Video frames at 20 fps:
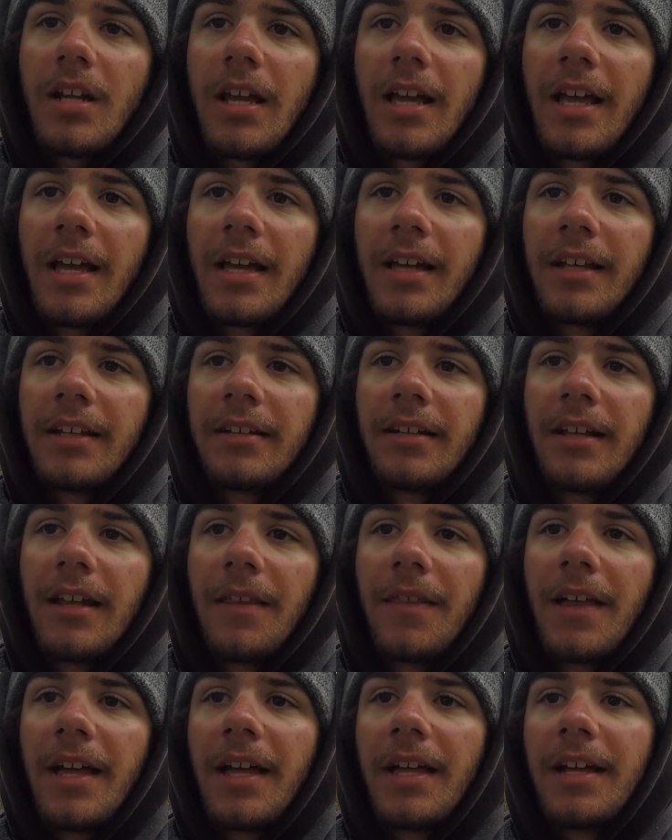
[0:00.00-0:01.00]

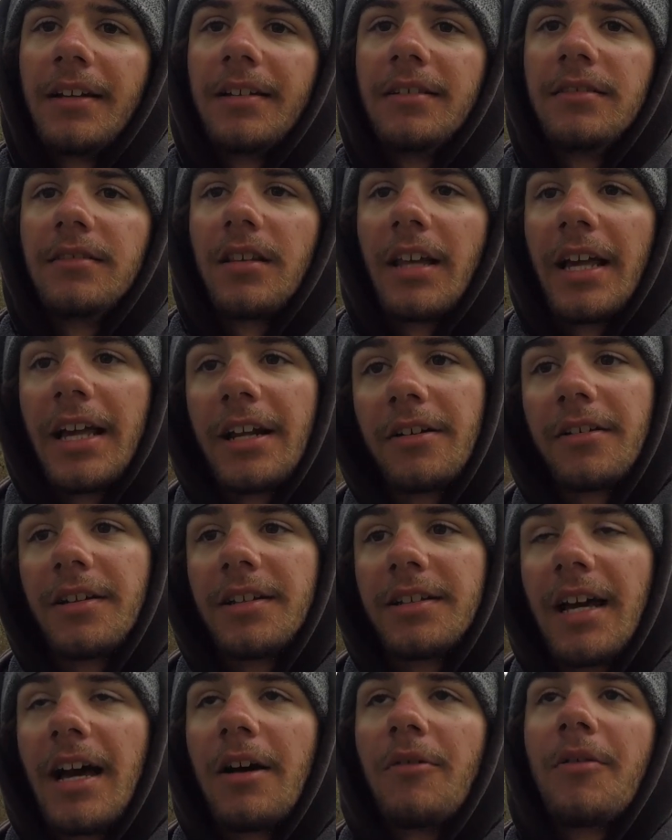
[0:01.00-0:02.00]
and then later in
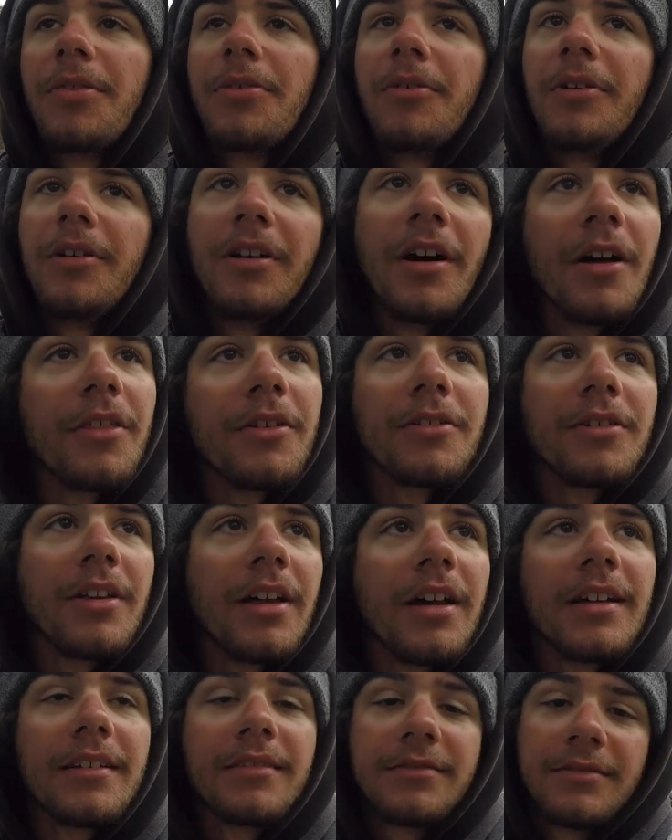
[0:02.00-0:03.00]
the day I went through another
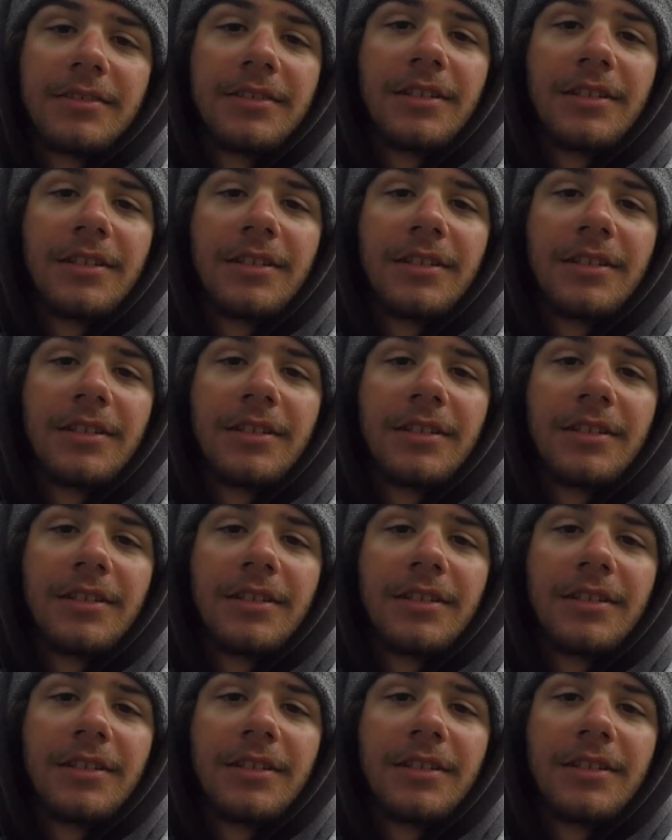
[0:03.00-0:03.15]
like